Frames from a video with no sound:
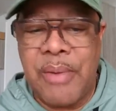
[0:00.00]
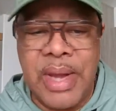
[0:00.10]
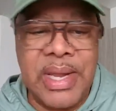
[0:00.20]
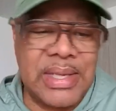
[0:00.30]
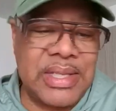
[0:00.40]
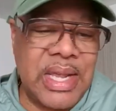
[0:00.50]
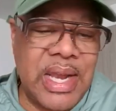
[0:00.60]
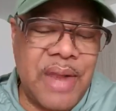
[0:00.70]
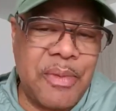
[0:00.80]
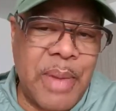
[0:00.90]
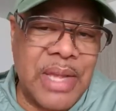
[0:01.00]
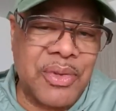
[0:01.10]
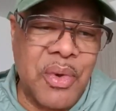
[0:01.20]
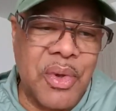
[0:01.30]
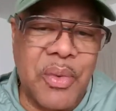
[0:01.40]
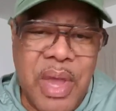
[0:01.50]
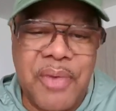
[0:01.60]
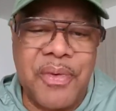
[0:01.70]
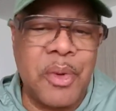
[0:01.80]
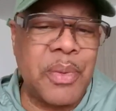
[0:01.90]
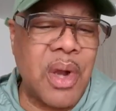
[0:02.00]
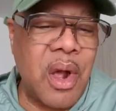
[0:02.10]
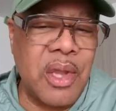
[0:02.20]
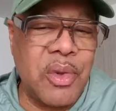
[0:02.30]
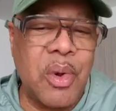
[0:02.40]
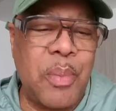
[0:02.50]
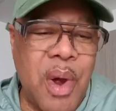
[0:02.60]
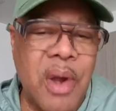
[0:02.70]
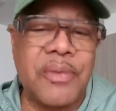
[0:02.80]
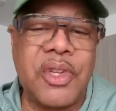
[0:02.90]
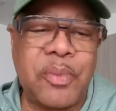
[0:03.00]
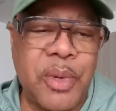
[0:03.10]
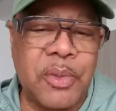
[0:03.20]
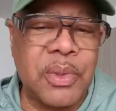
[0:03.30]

Not saying that everybody's going away from them, but are you a part of these principles?